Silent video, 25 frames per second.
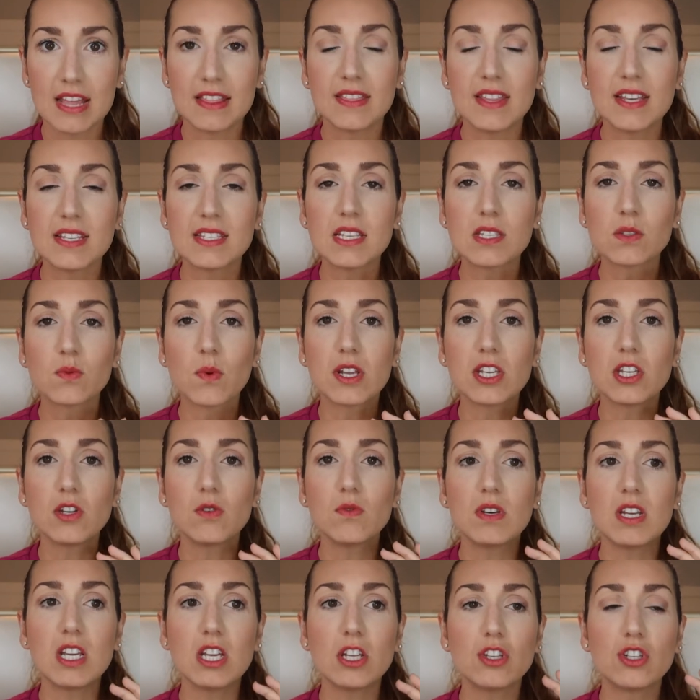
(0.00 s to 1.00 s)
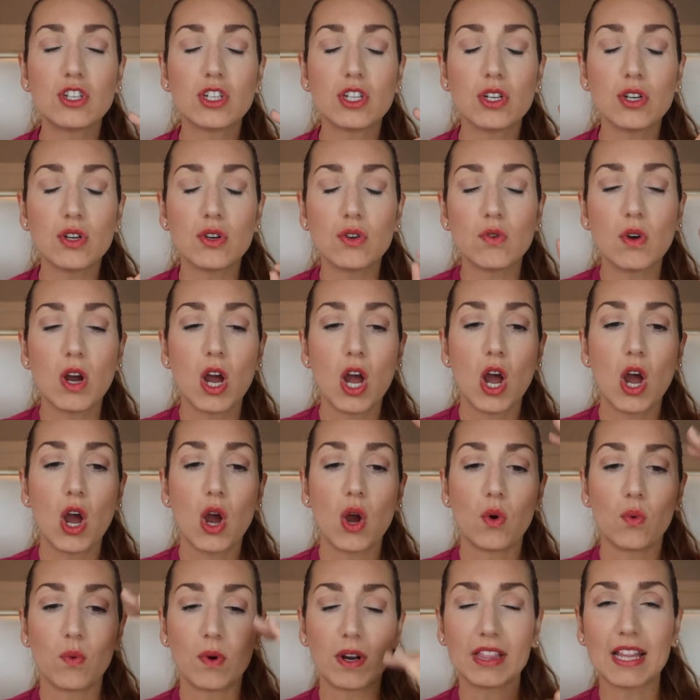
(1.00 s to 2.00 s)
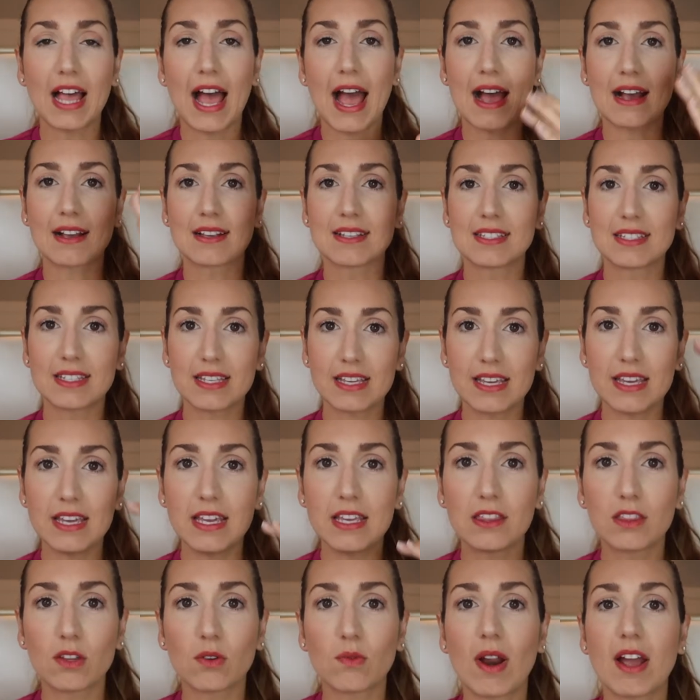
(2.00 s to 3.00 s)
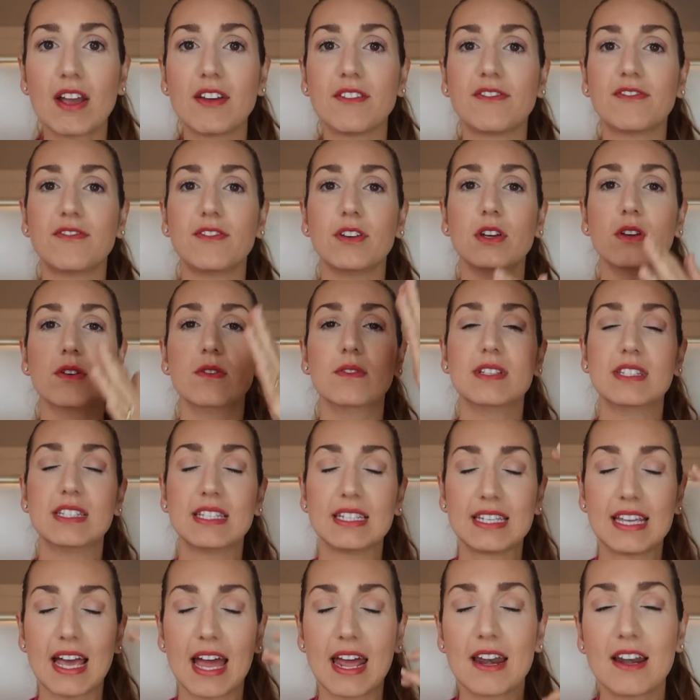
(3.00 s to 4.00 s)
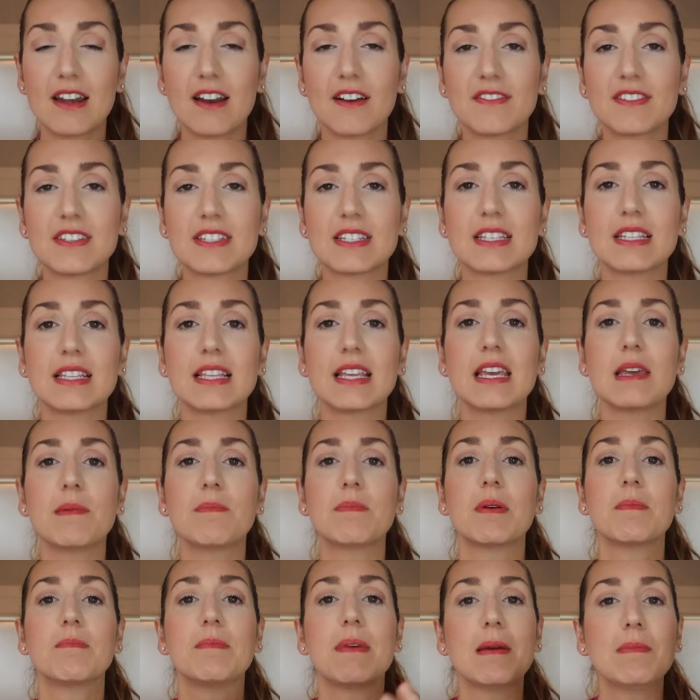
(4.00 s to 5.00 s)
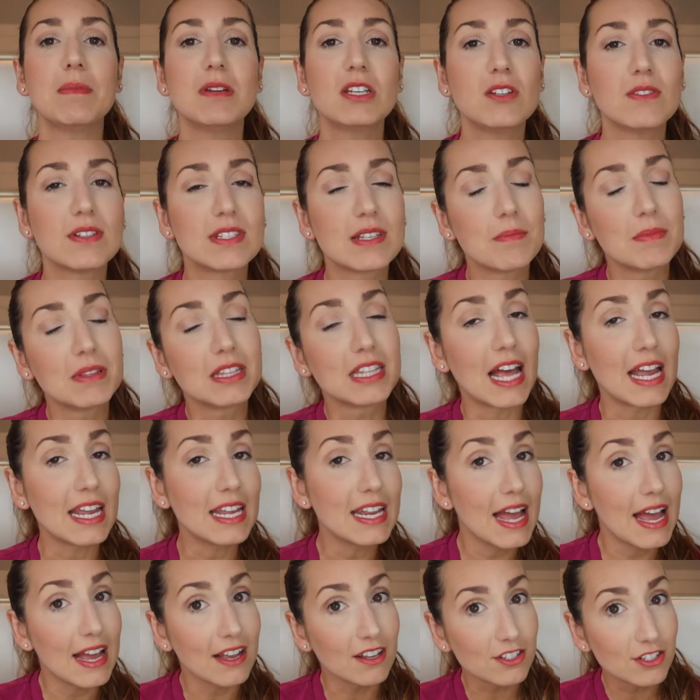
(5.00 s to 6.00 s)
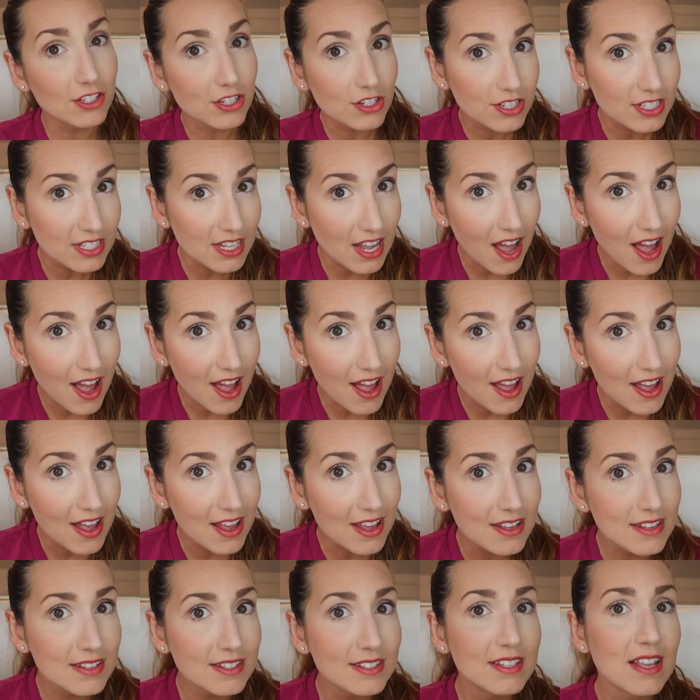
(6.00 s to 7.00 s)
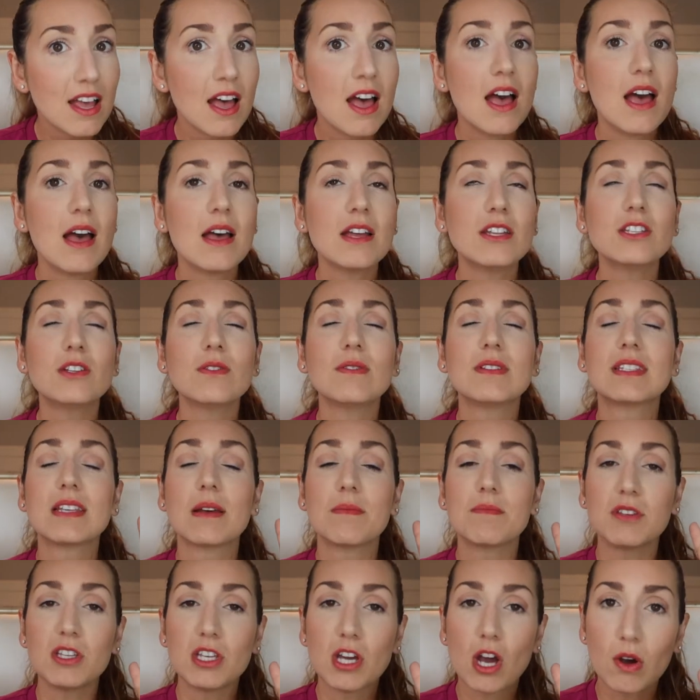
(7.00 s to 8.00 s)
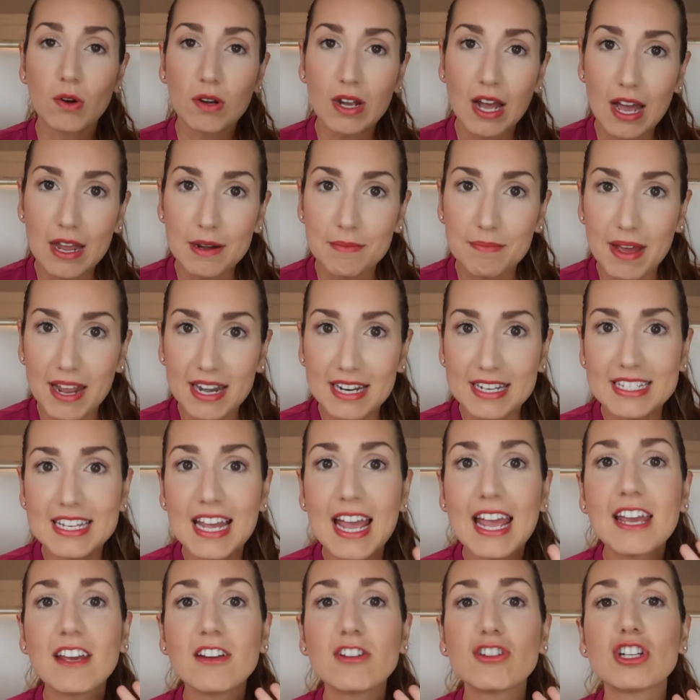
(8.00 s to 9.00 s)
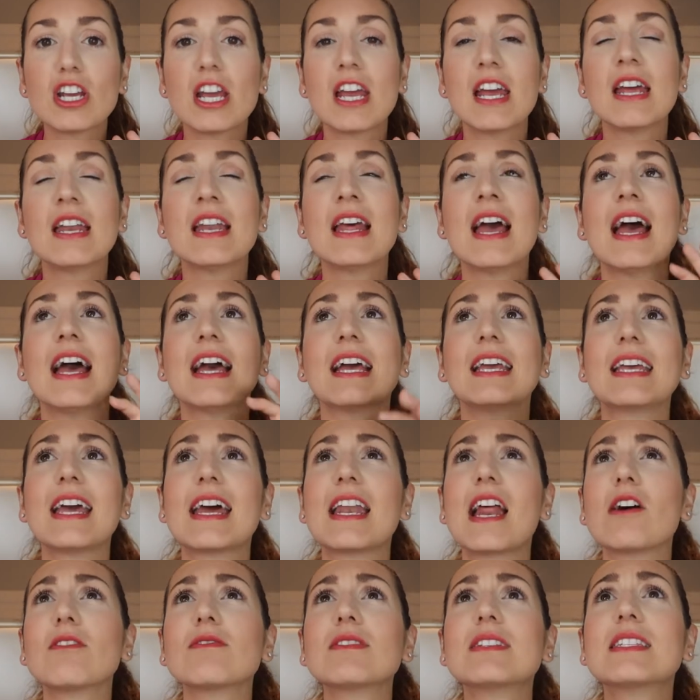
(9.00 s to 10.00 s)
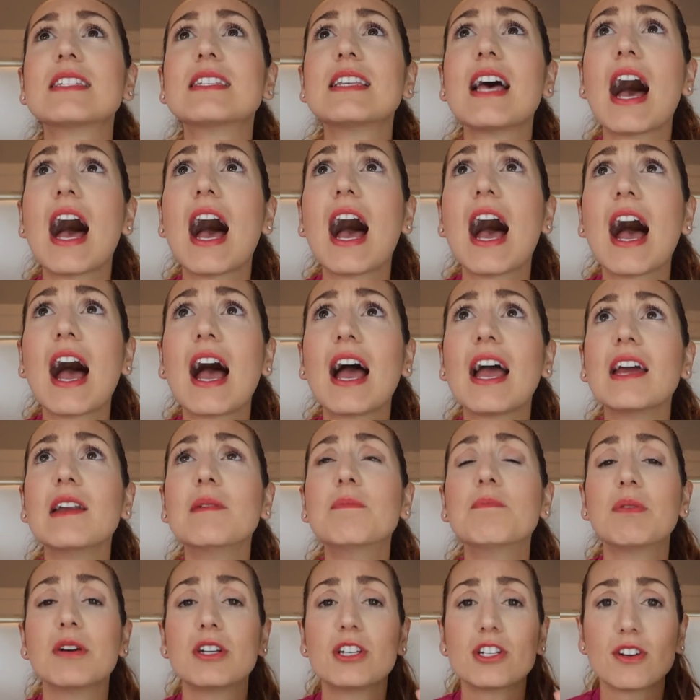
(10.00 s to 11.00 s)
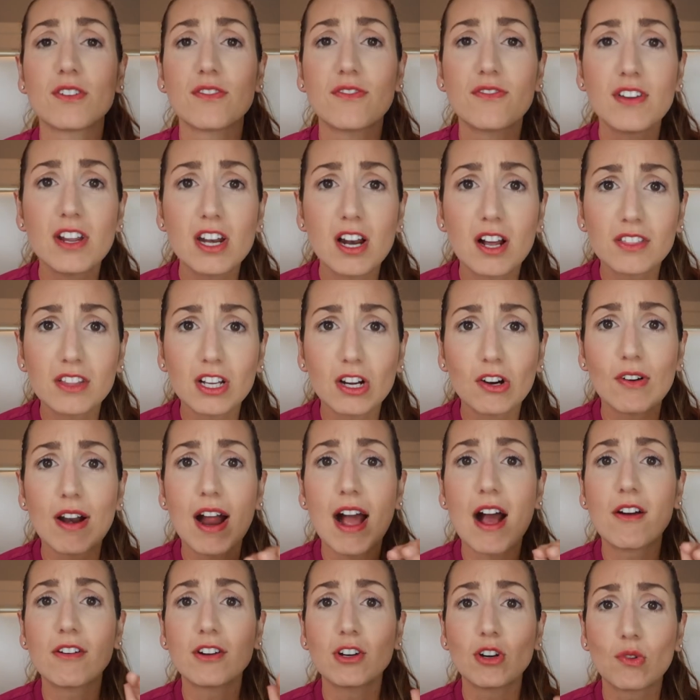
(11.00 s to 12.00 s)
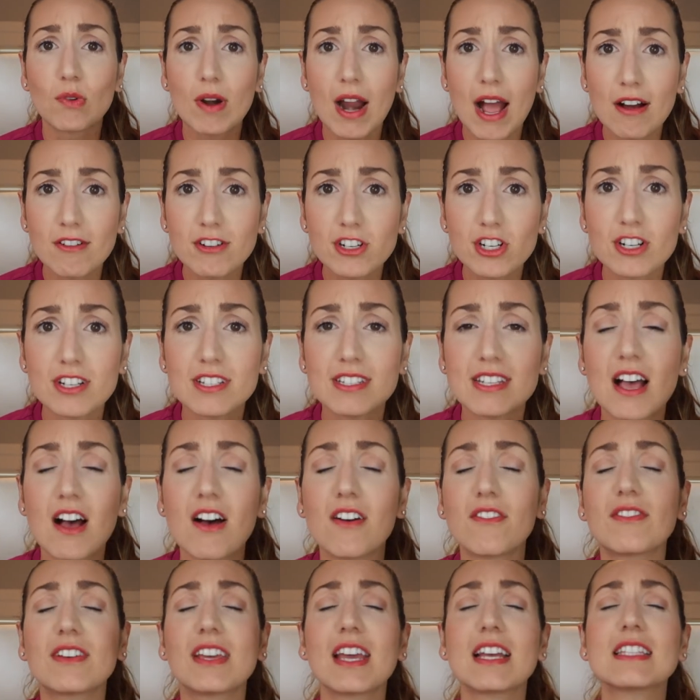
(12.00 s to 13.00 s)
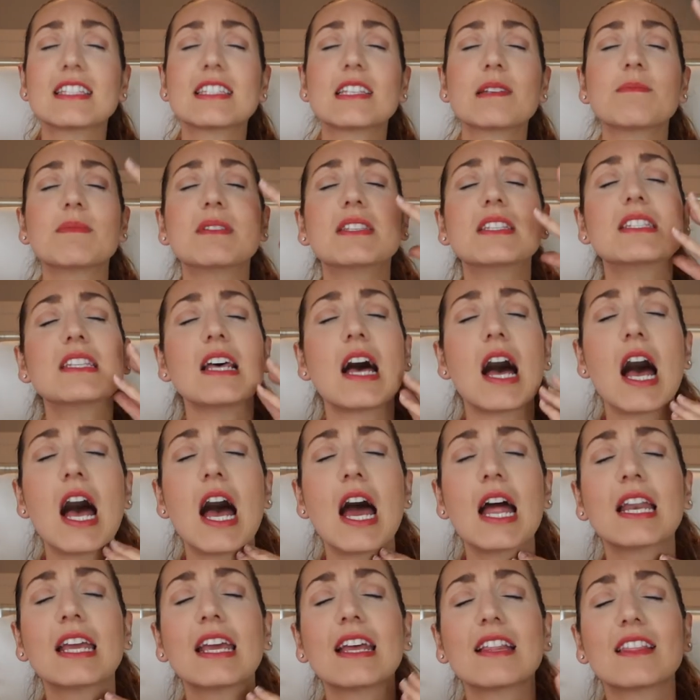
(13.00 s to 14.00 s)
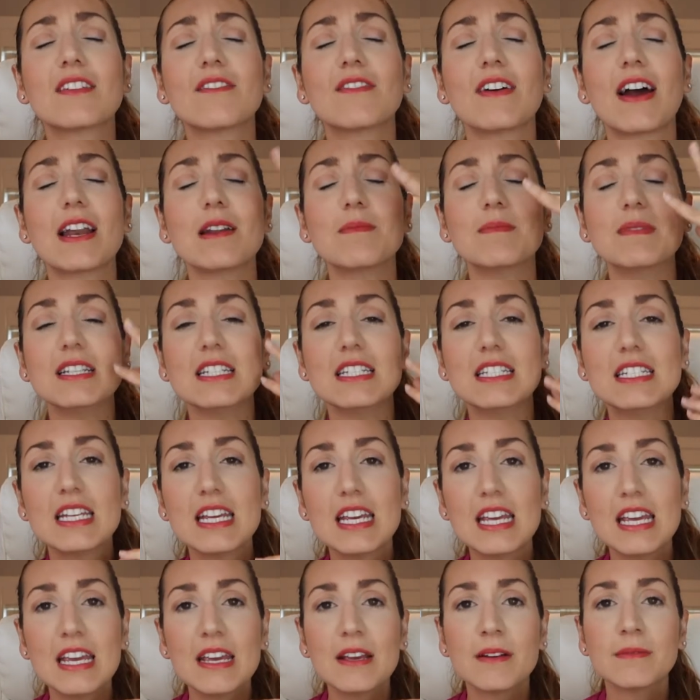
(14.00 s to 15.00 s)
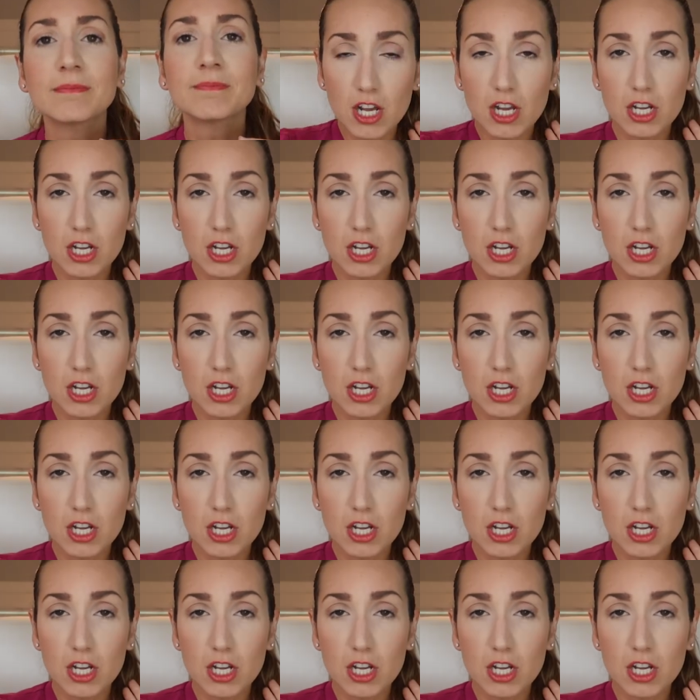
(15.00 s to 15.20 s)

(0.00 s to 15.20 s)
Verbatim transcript: This is when you need to relax, eat the right foods, get enough sleep, maybe do some light exercise, do some yoga and meditation, get outside, put your feet on the ground, ground yourself, get some sun, get the vitamin D.